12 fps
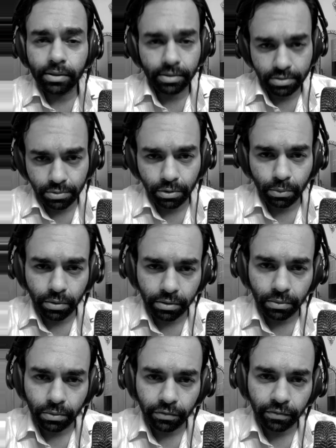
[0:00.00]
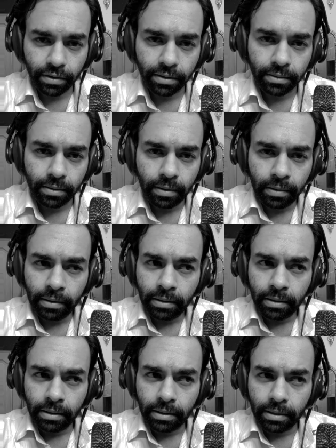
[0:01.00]
doesn't require a lot of gain.
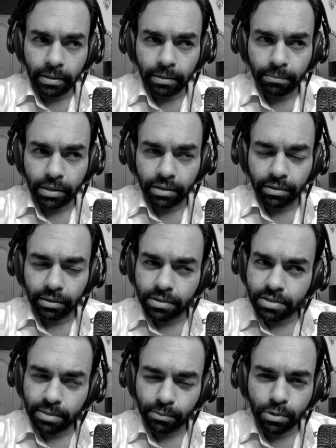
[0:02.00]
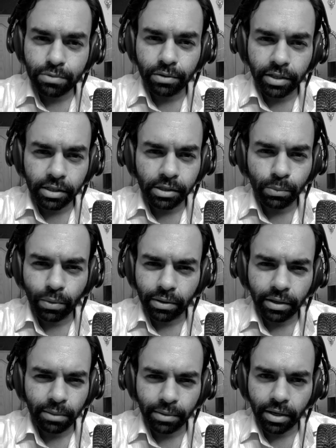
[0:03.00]
I think the same goes for the
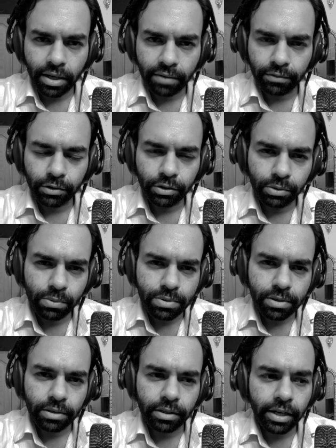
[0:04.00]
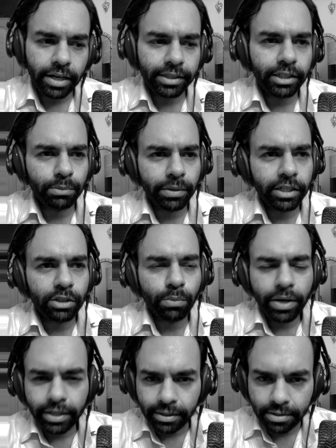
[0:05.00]
NT1A, but I haven't used it. The
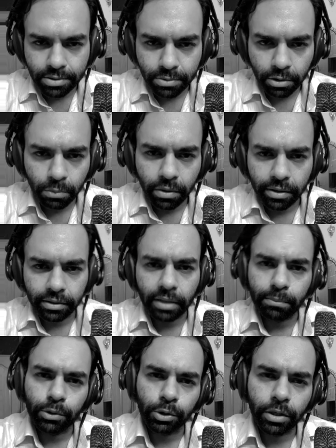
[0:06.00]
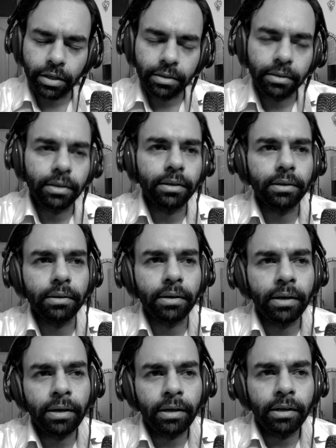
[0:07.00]
AT2020 doesn't require that much gain. The
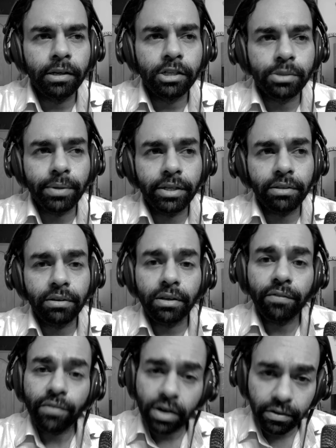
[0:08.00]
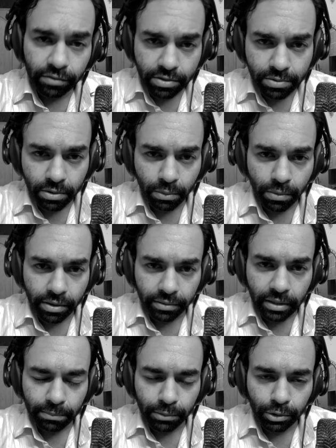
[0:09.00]
2035 doesn't require
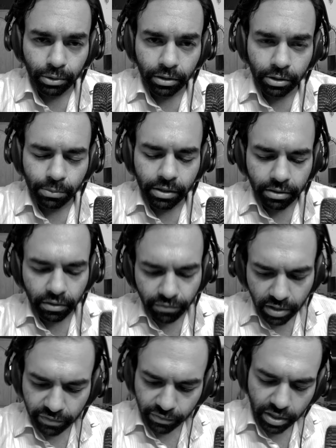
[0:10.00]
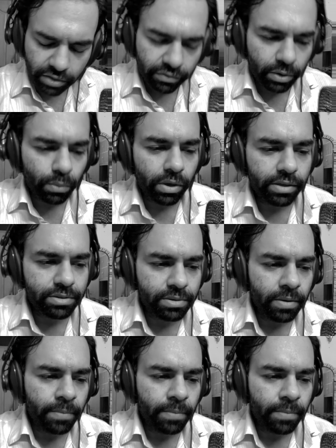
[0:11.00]
that much gain. The 2035 kind of requires